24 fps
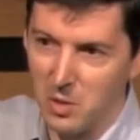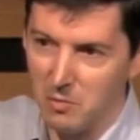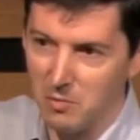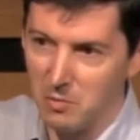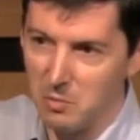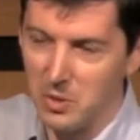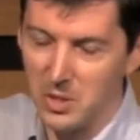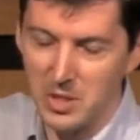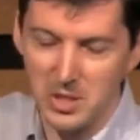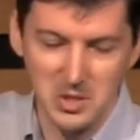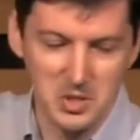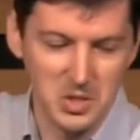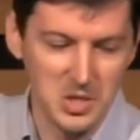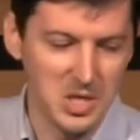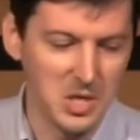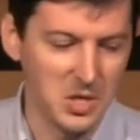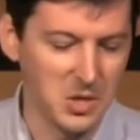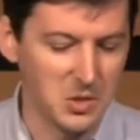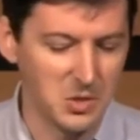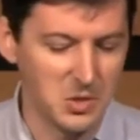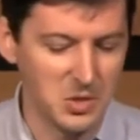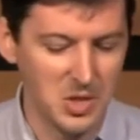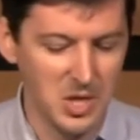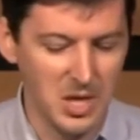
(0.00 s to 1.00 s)
over millions of
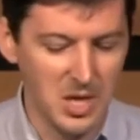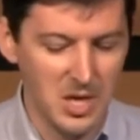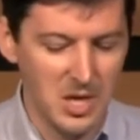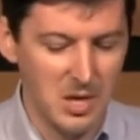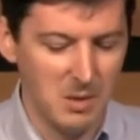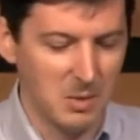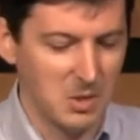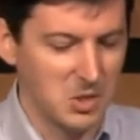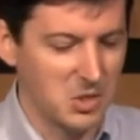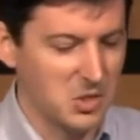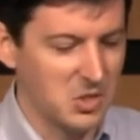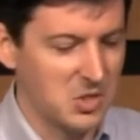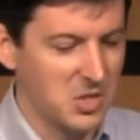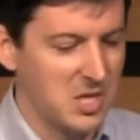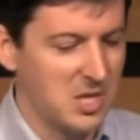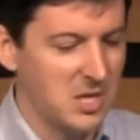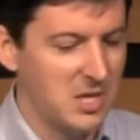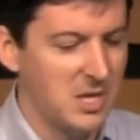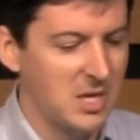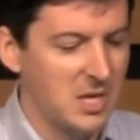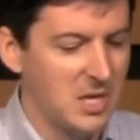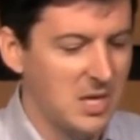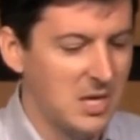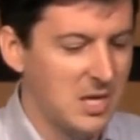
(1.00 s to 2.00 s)
years. But you
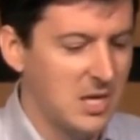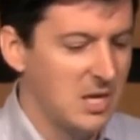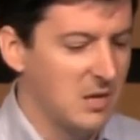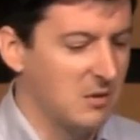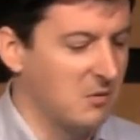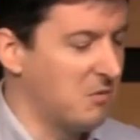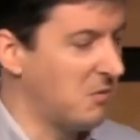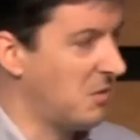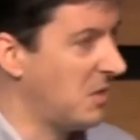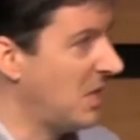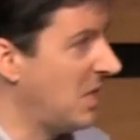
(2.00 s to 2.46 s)
see, if